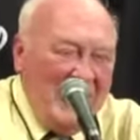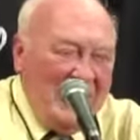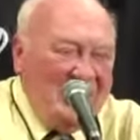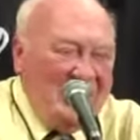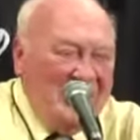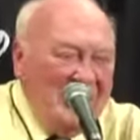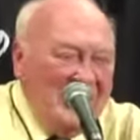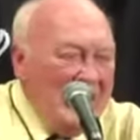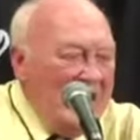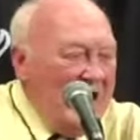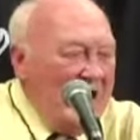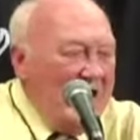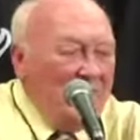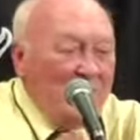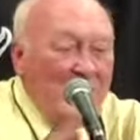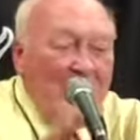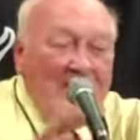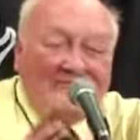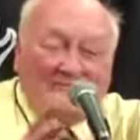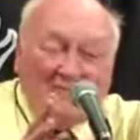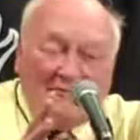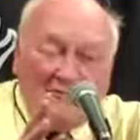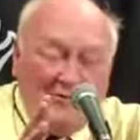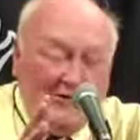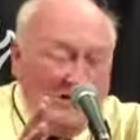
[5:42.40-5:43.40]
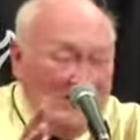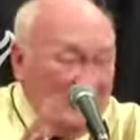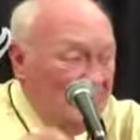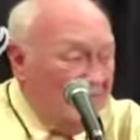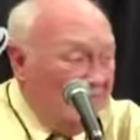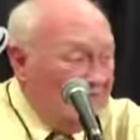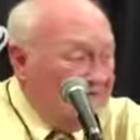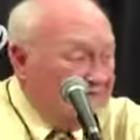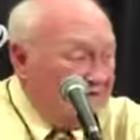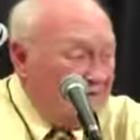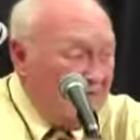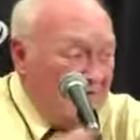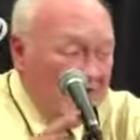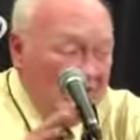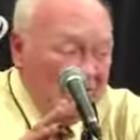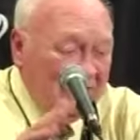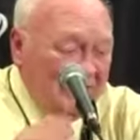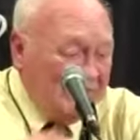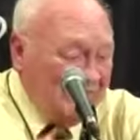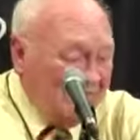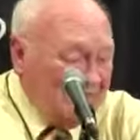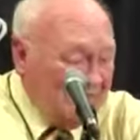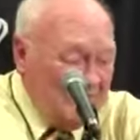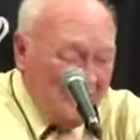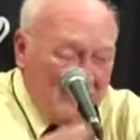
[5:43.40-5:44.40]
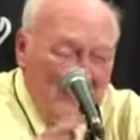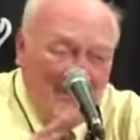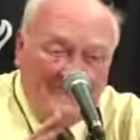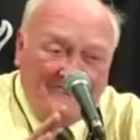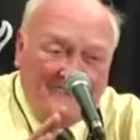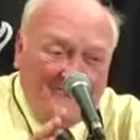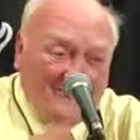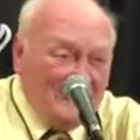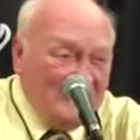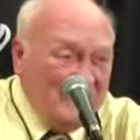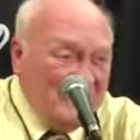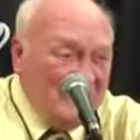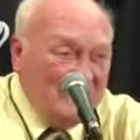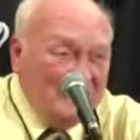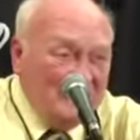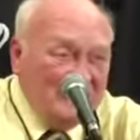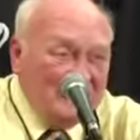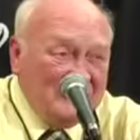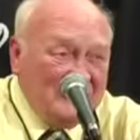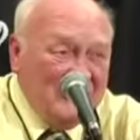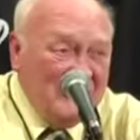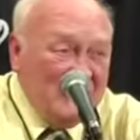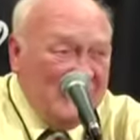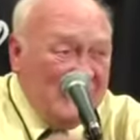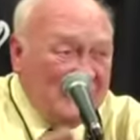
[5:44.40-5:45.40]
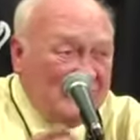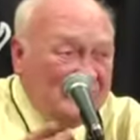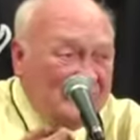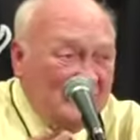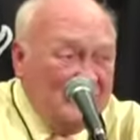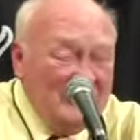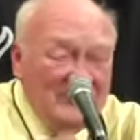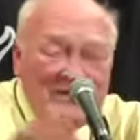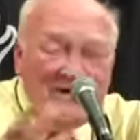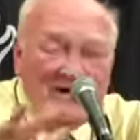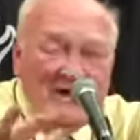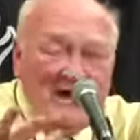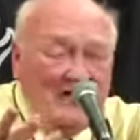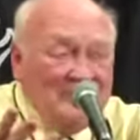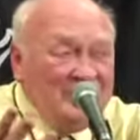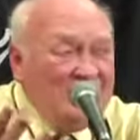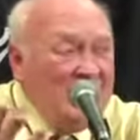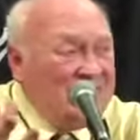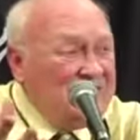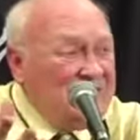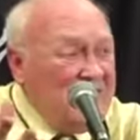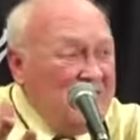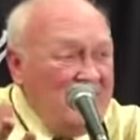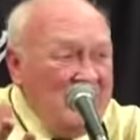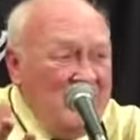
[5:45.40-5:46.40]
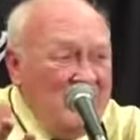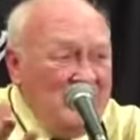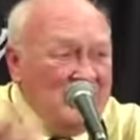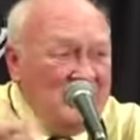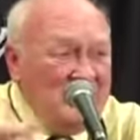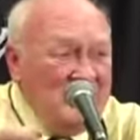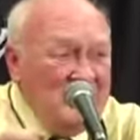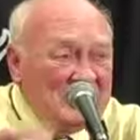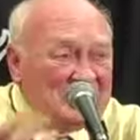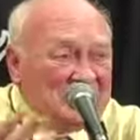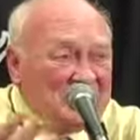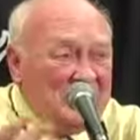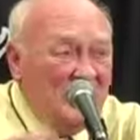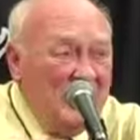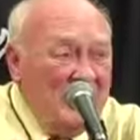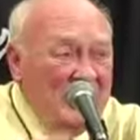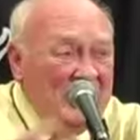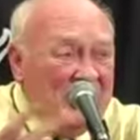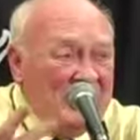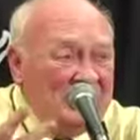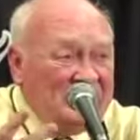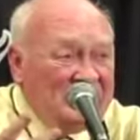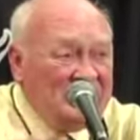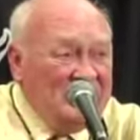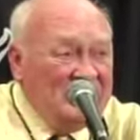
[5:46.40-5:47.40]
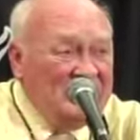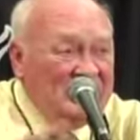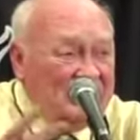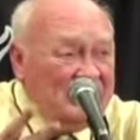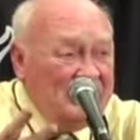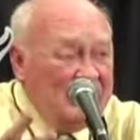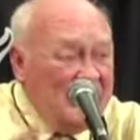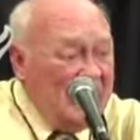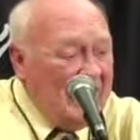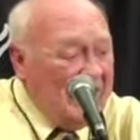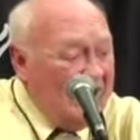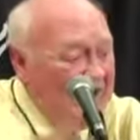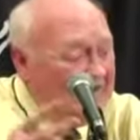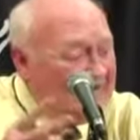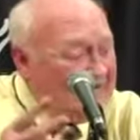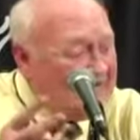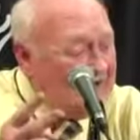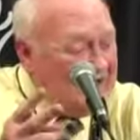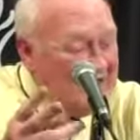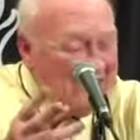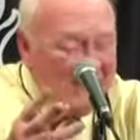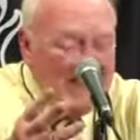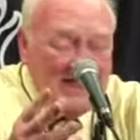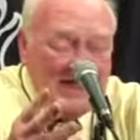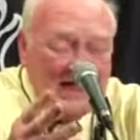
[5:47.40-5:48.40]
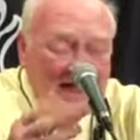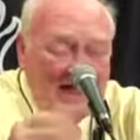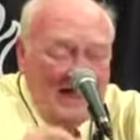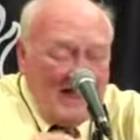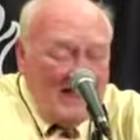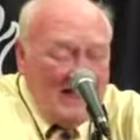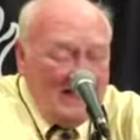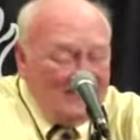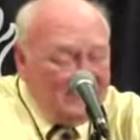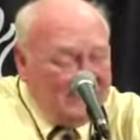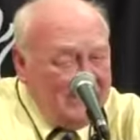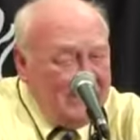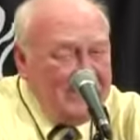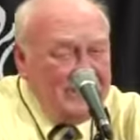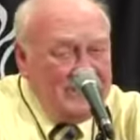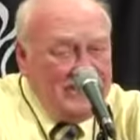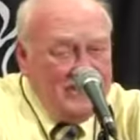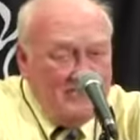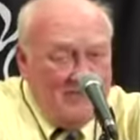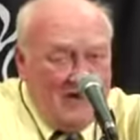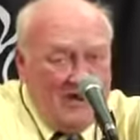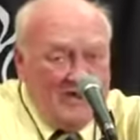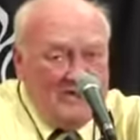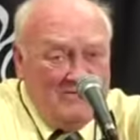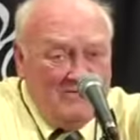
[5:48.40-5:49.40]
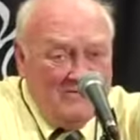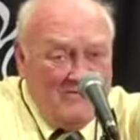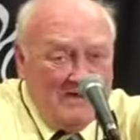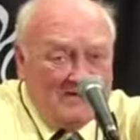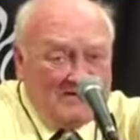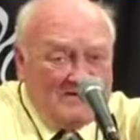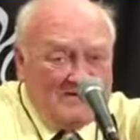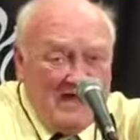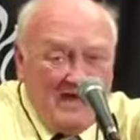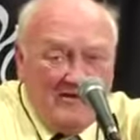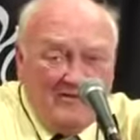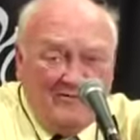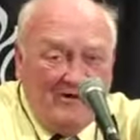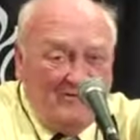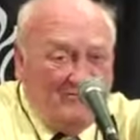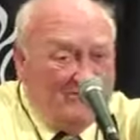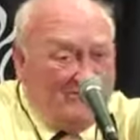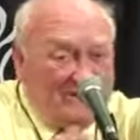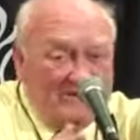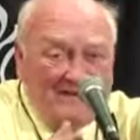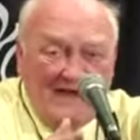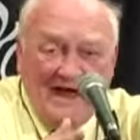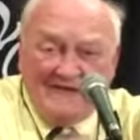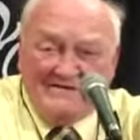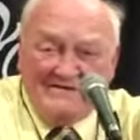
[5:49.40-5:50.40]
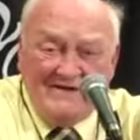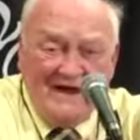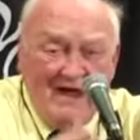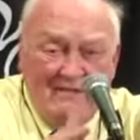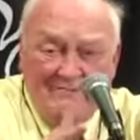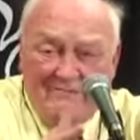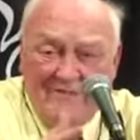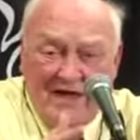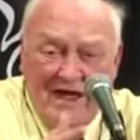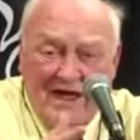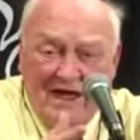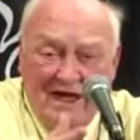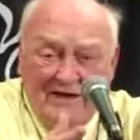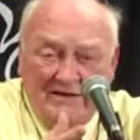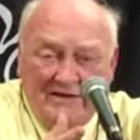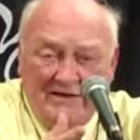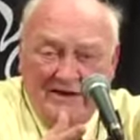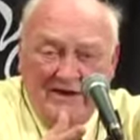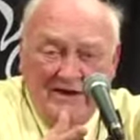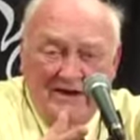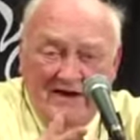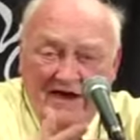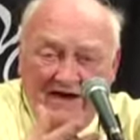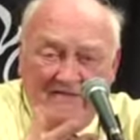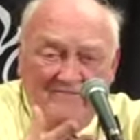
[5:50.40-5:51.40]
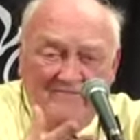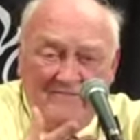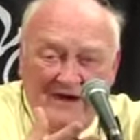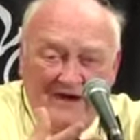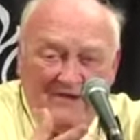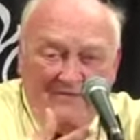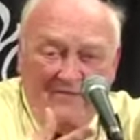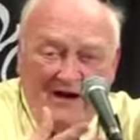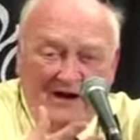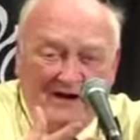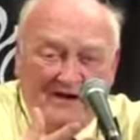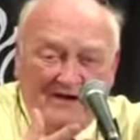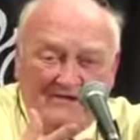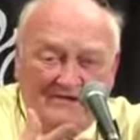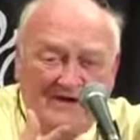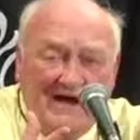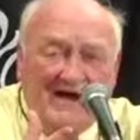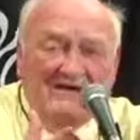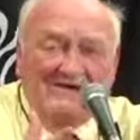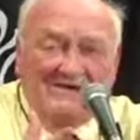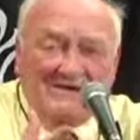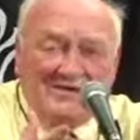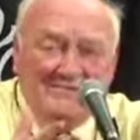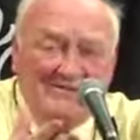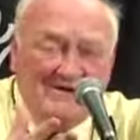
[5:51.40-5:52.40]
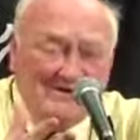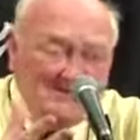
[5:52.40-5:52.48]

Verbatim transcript: and the refereeing was great. The refereeing was great. I, told, I thought they maybe missed one. I said to the guy, I said, I think you might have missed that one, but that's not bad. I made about a dozen